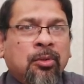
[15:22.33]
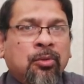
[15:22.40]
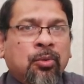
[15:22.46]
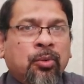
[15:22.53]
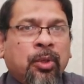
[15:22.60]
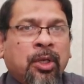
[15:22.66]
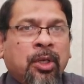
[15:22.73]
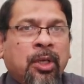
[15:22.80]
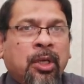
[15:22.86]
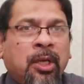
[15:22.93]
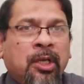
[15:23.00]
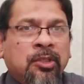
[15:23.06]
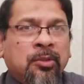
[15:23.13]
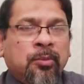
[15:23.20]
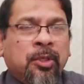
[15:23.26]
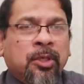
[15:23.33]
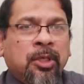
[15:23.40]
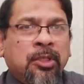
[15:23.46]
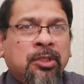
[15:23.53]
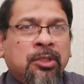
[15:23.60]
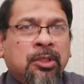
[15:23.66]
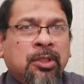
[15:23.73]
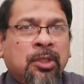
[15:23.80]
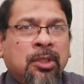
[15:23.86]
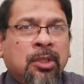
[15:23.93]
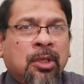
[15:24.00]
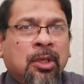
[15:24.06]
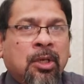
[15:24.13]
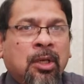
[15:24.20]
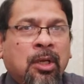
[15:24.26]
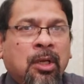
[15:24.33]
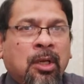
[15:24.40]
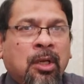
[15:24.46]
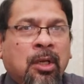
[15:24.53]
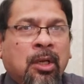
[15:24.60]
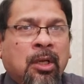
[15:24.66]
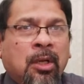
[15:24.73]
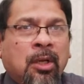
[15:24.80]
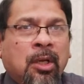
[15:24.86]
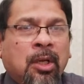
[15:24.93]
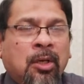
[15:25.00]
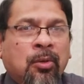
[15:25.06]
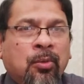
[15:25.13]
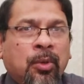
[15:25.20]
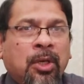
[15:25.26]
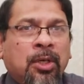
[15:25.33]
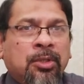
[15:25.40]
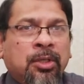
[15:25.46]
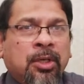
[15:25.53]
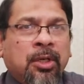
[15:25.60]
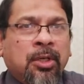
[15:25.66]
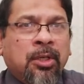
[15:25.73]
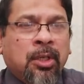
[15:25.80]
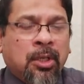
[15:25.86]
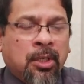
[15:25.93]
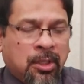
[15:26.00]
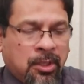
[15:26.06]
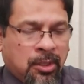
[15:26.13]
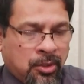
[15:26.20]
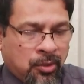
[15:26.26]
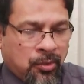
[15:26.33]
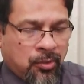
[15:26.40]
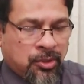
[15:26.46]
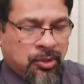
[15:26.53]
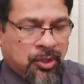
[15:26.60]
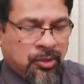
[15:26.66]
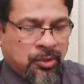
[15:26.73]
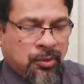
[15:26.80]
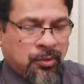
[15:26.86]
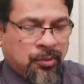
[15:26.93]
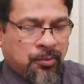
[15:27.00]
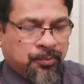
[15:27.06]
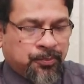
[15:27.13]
through a experienced and well-trained neurosurgeon.